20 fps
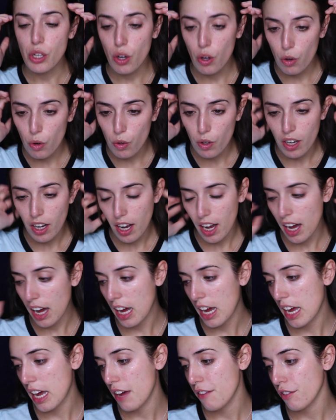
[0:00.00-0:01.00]
So
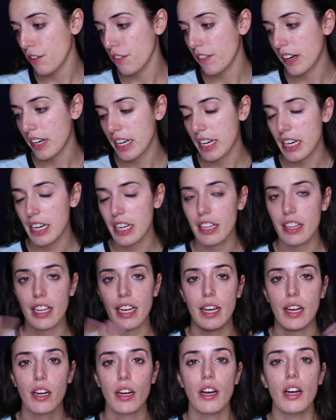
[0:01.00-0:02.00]
I have already
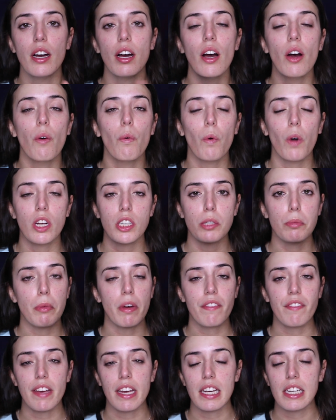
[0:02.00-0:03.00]
washed
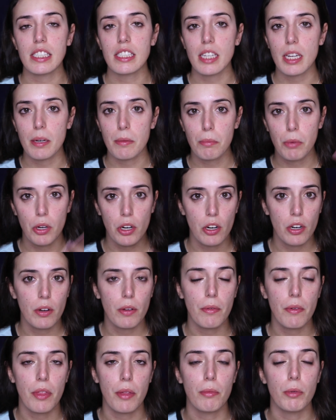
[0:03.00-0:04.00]
my face and put
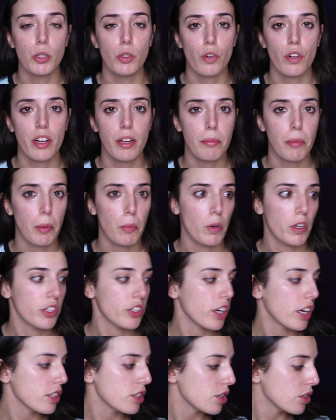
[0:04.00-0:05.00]
the majority of my
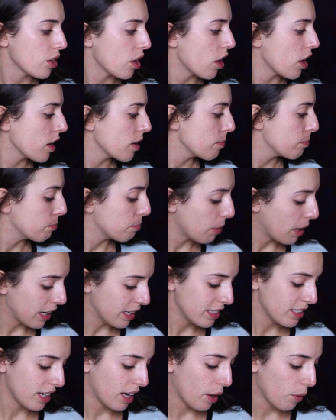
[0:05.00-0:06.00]
moisturizers on,
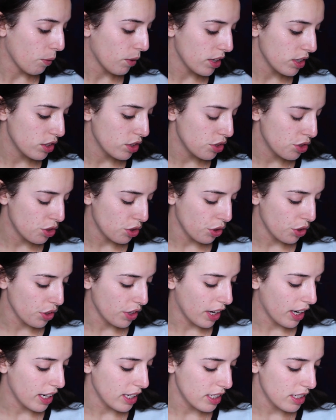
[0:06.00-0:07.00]
but I wanted to show
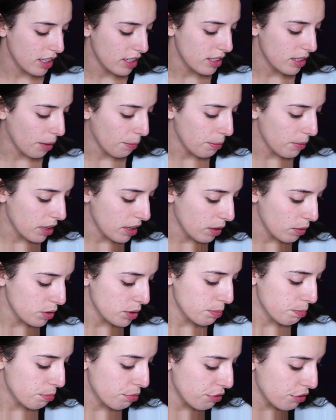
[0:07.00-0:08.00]
you guys something that
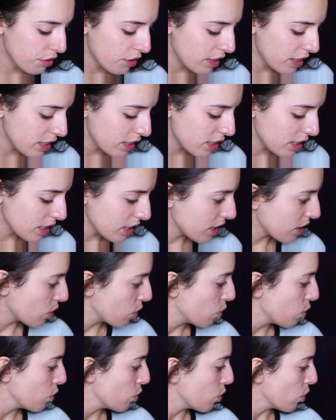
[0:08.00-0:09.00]
was pretty
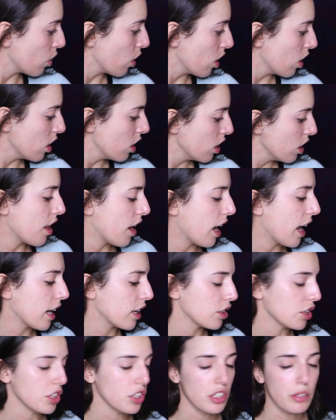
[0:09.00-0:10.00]
cool that I
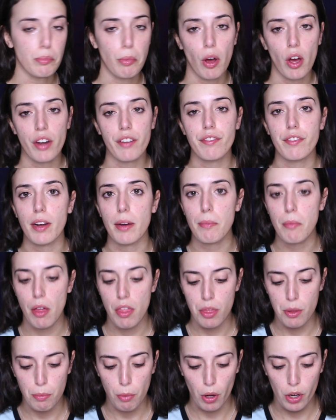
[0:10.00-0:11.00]
actually just bought from
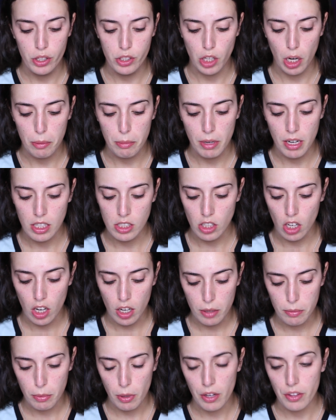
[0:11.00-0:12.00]
the Body Shop, and I
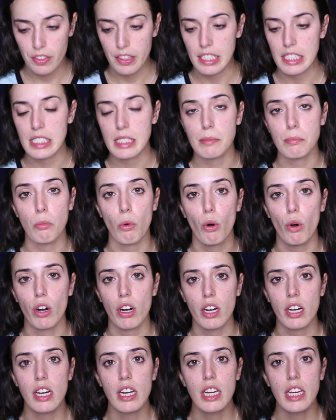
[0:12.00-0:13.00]
talk about this
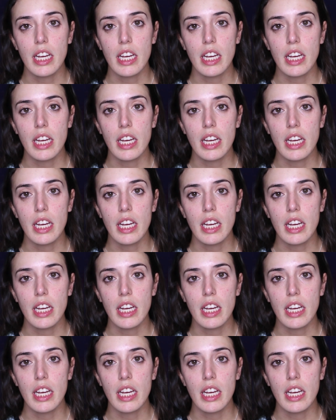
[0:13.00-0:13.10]
more